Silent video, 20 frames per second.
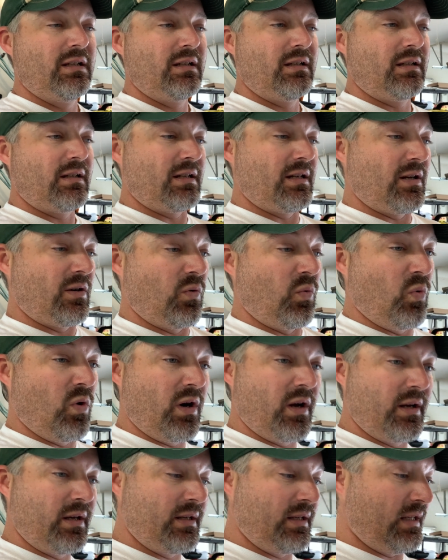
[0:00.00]

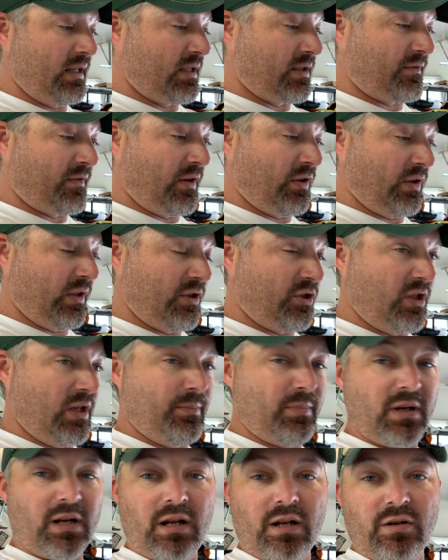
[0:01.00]
One is fairly cheap
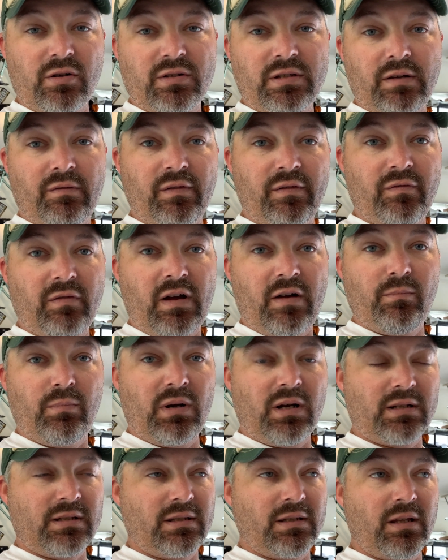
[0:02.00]
at 175
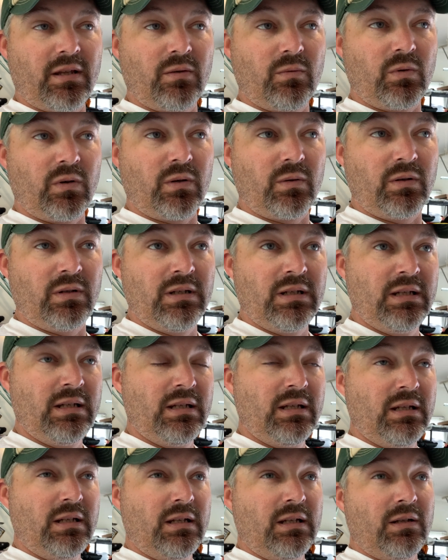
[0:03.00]
bucks. The other one
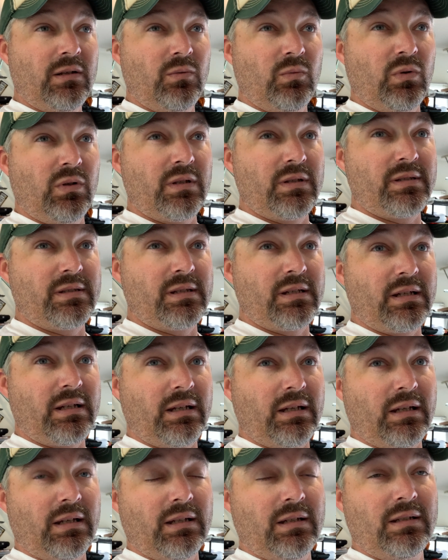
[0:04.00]
was,
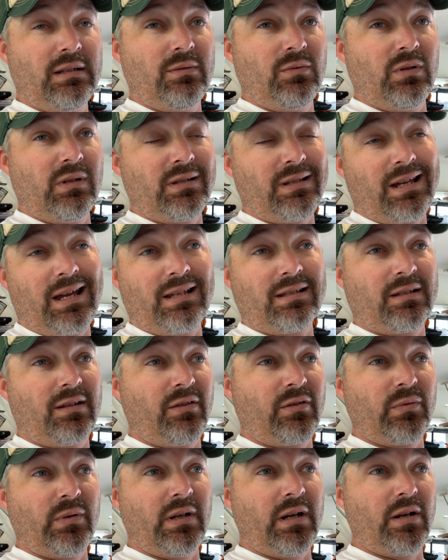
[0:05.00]
well, he's asking
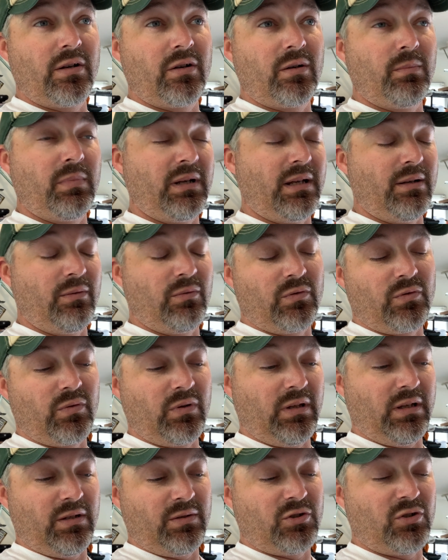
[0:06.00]
300, but it was
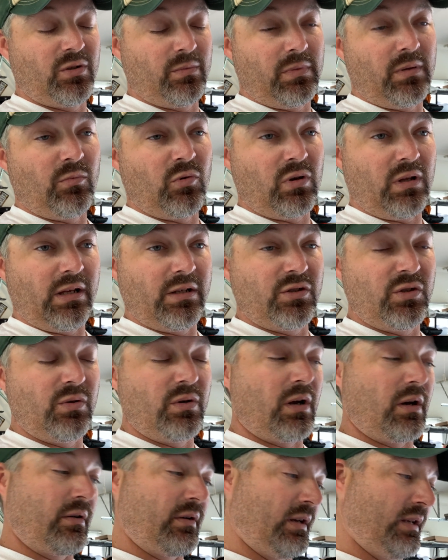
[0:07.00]
really should have been more like
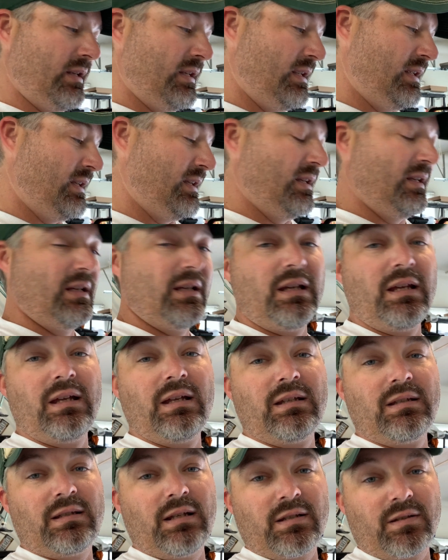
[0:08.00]
200.
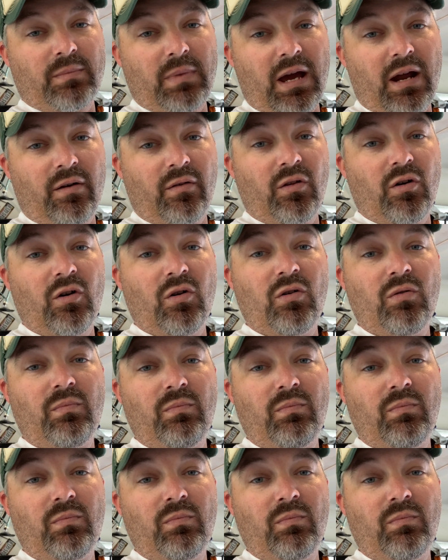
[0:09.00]
Doesn't matter though.